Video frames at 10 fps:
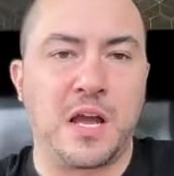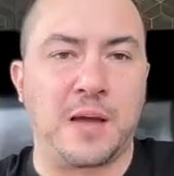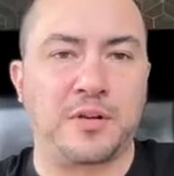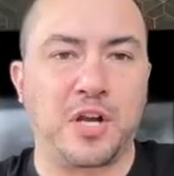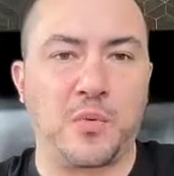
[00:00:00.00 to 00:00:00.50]

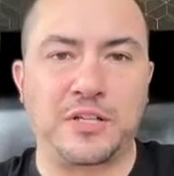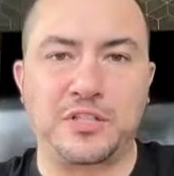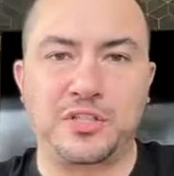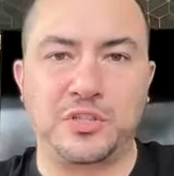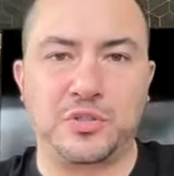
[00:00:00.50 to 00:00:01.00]
I'm going
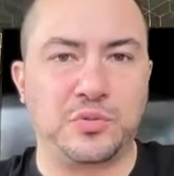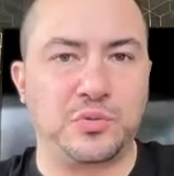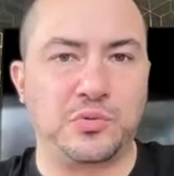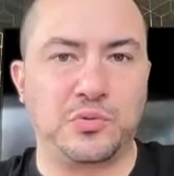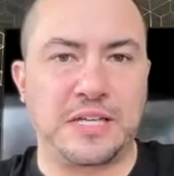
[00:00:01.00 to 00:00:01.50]

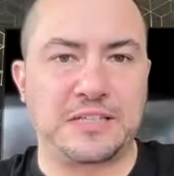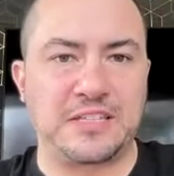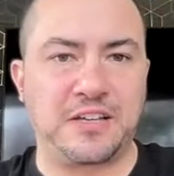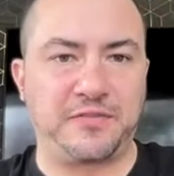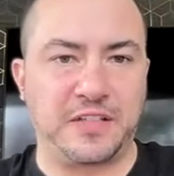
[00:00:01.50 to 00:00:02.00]
to get
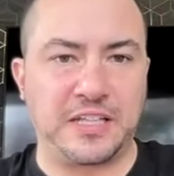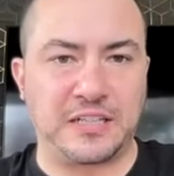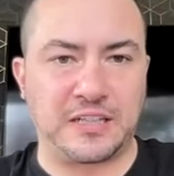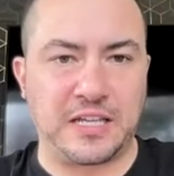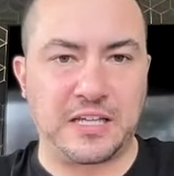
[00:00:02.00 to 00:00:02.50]
the
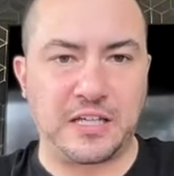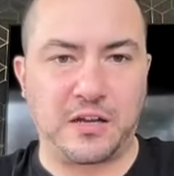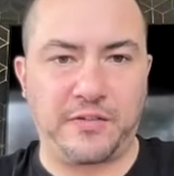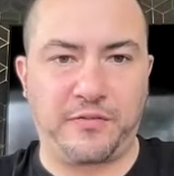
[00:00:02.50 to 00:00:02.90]
affiliate link